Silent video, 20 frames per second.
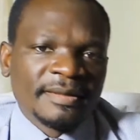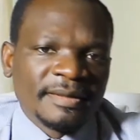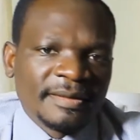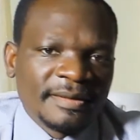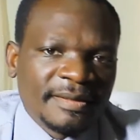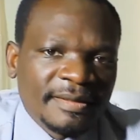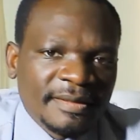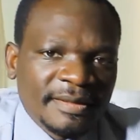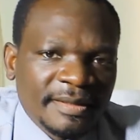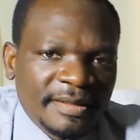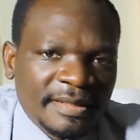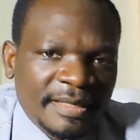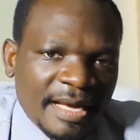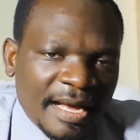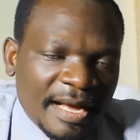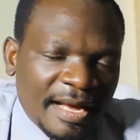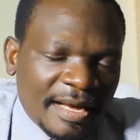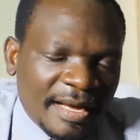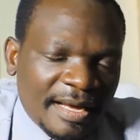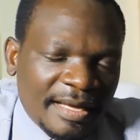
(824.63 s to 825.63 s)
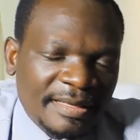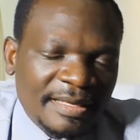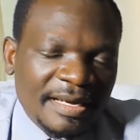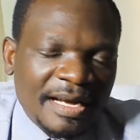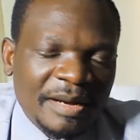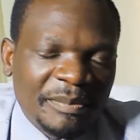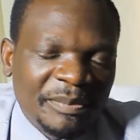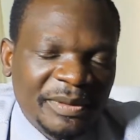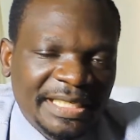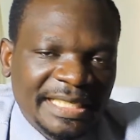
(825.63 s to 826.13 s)
The other
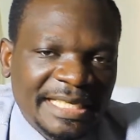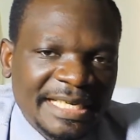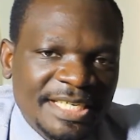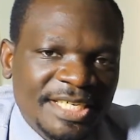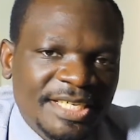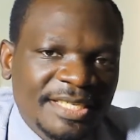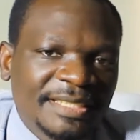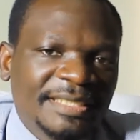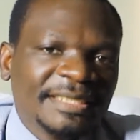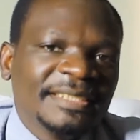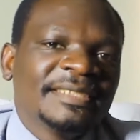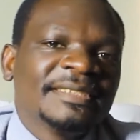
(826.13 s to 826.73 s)
application